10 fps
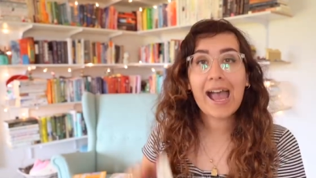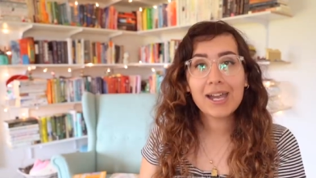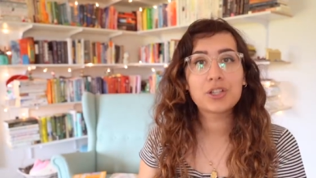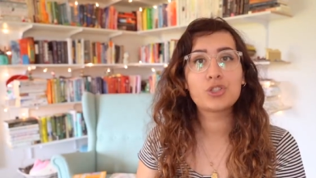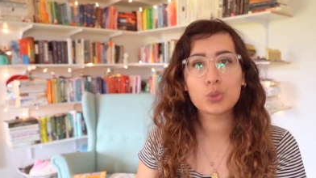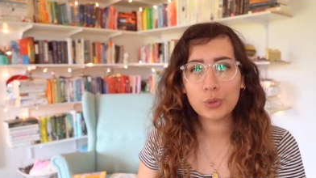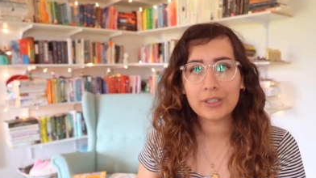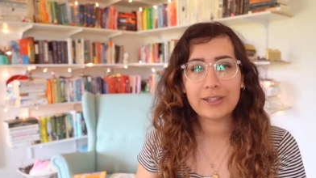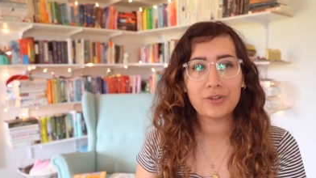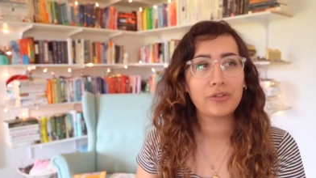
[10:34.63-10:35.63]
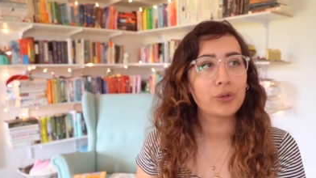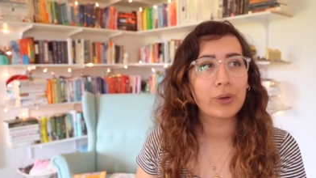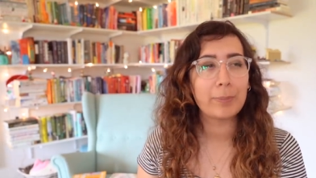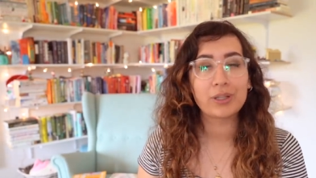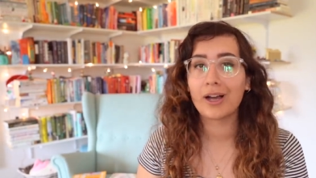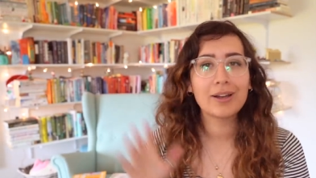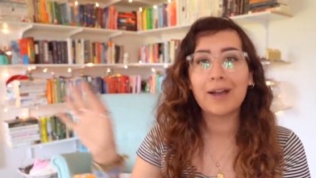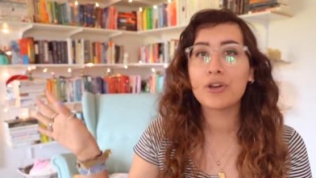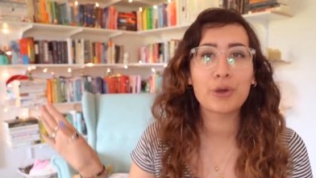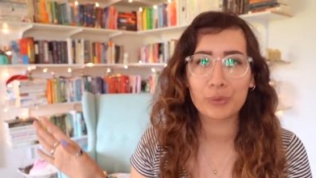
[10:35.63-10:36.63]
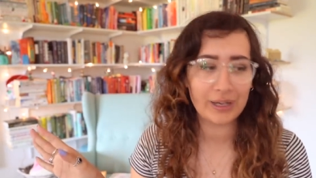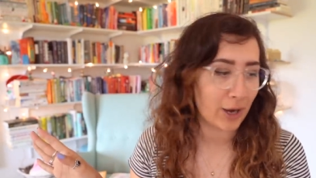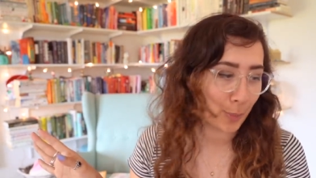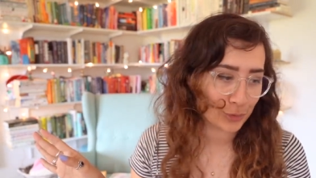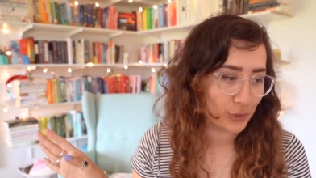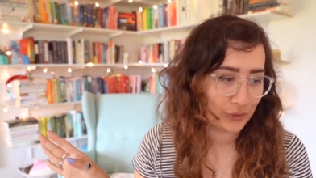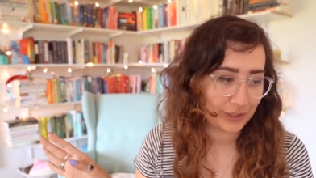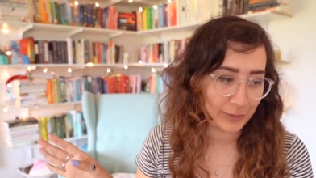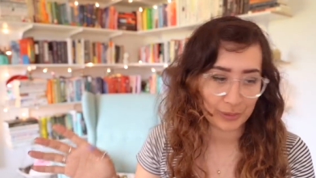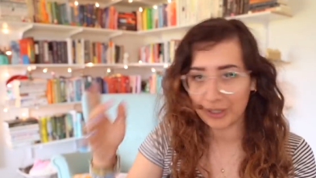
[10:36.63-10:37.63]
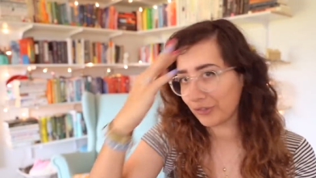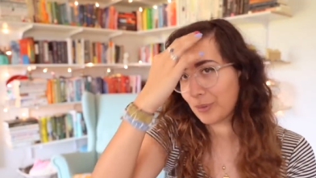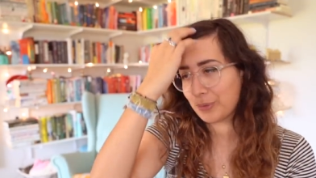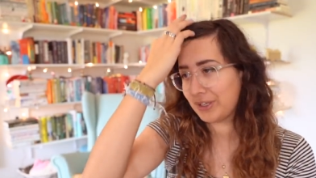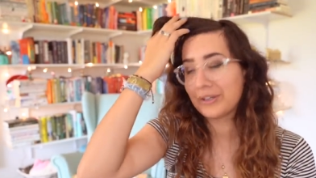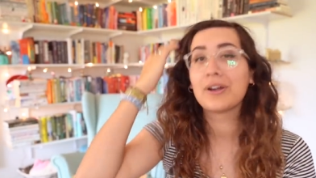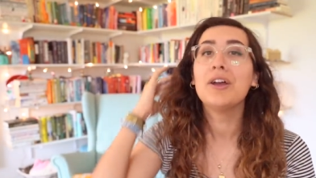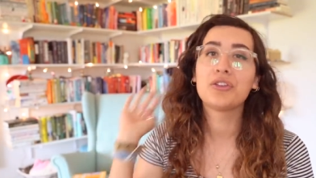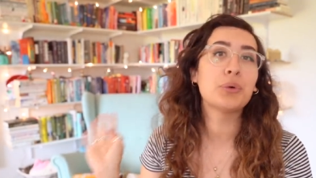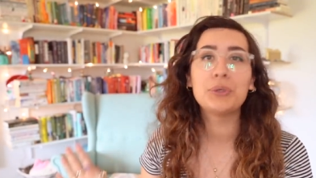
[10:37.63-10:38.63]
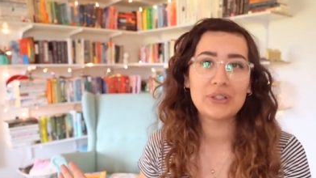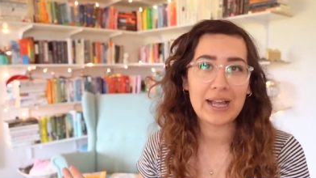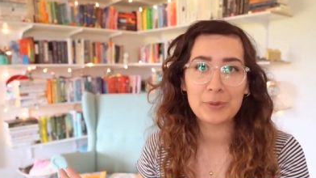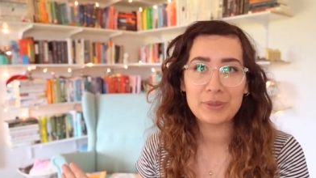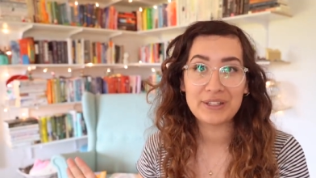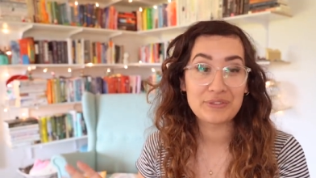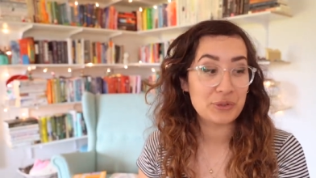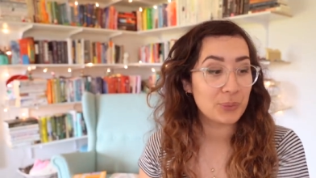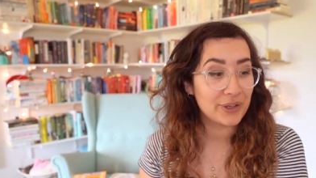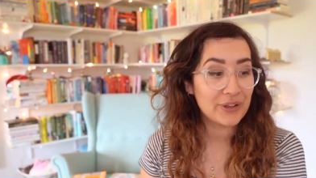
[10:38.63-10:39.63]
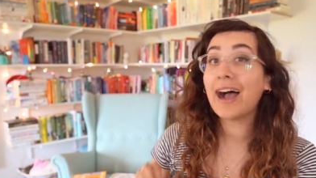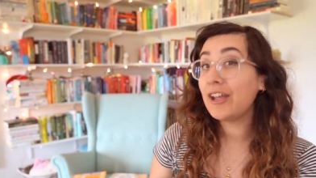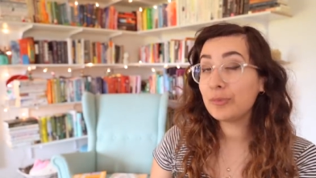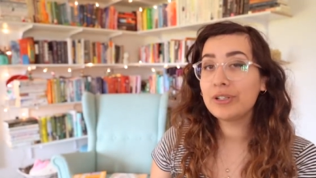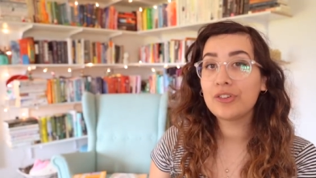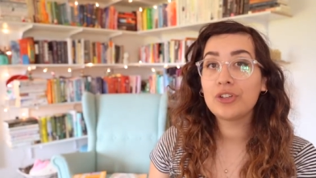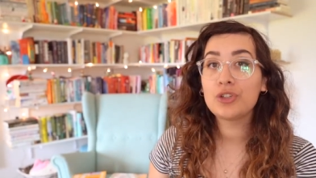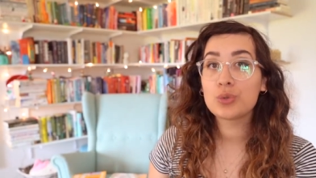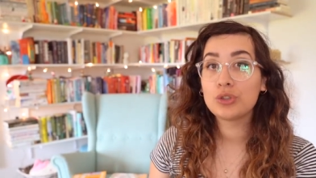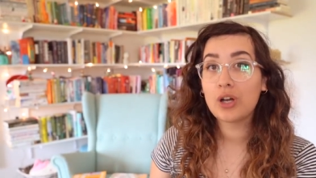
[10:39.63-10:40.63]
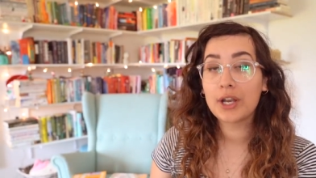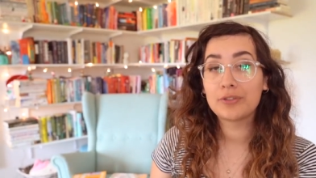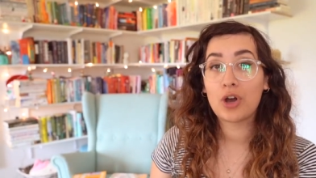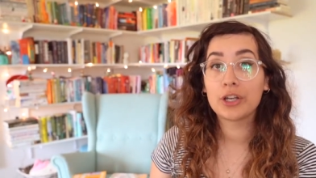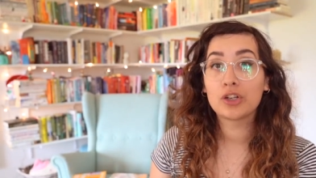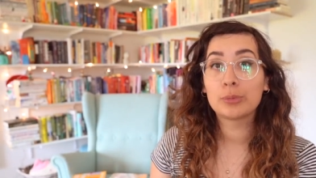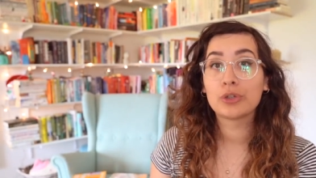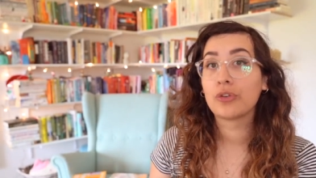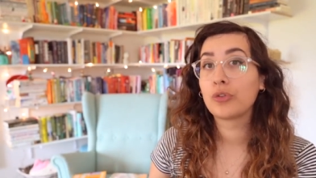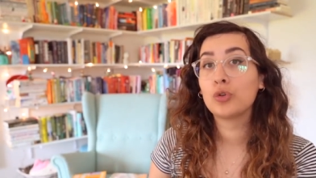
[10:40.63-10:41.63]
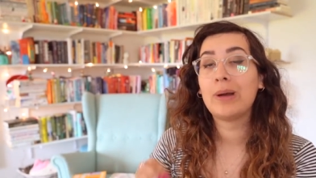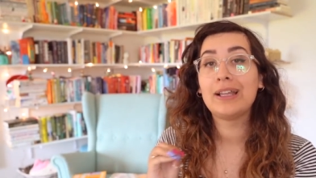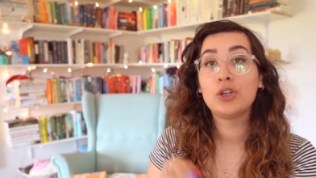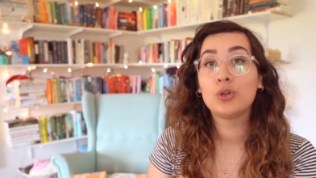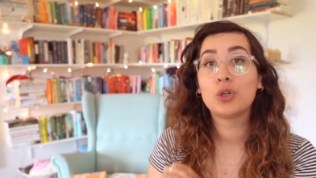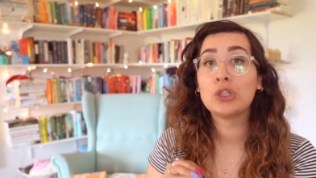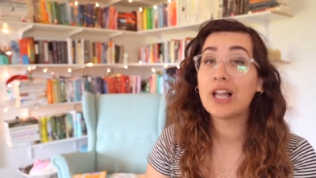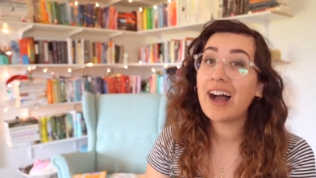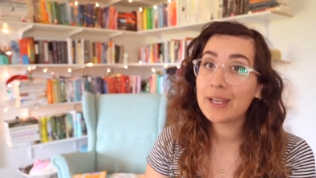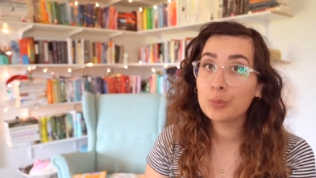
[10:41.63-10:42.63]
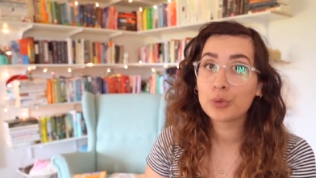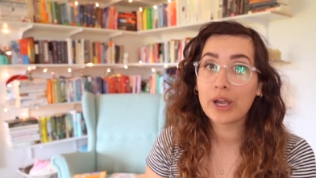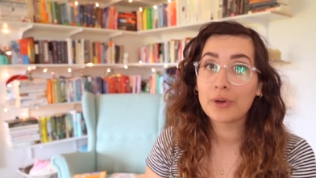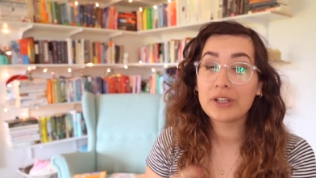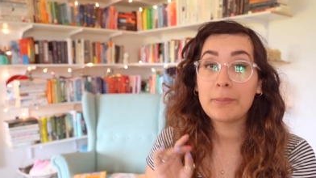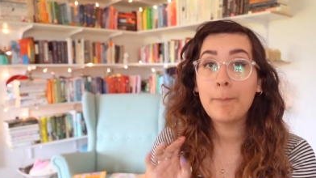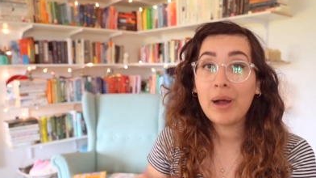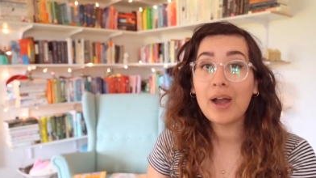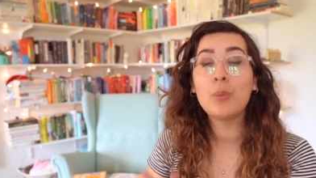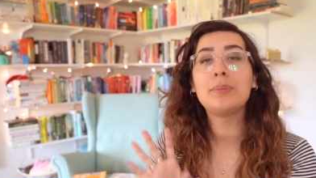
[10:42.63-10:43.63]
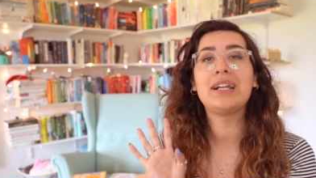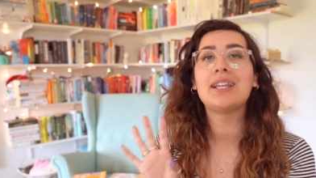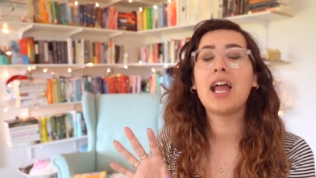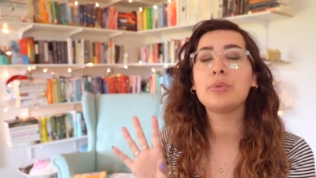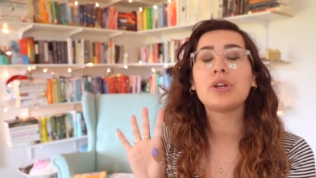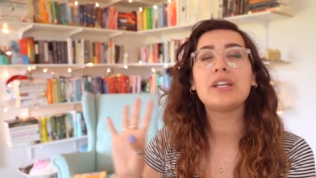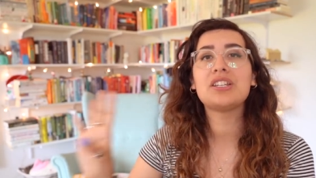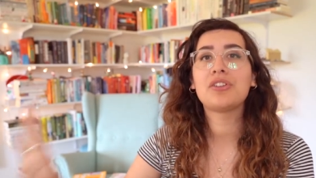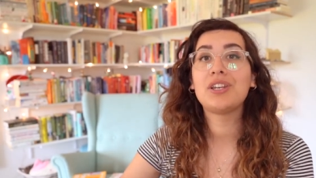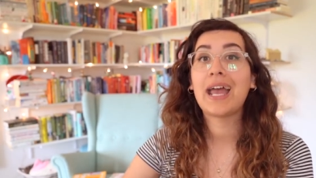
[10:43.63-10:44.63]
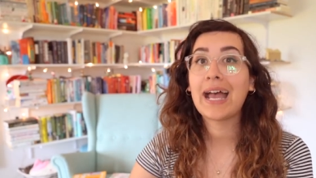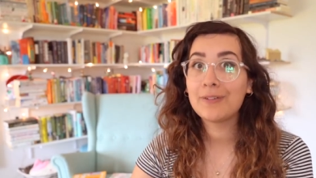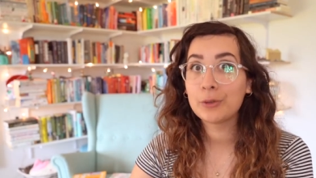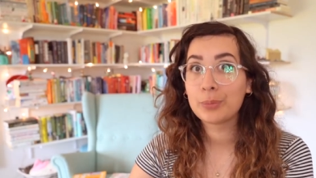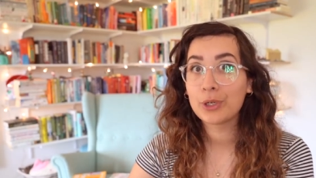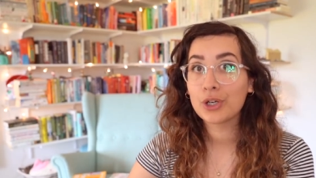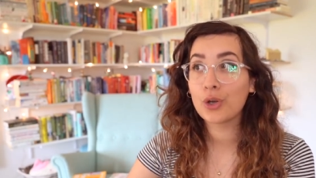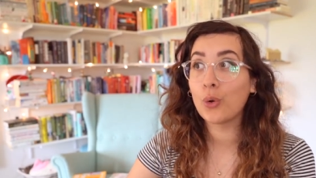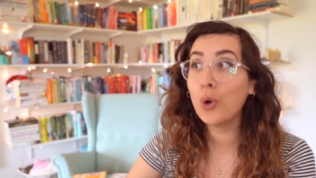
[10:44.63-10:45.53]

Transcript: Actually, this is a great plug. I've got a great opportunity to plug something here, so allow me if you will. I've been listening to a lot of audiobooks through my local library, but when my library doesn't have a book,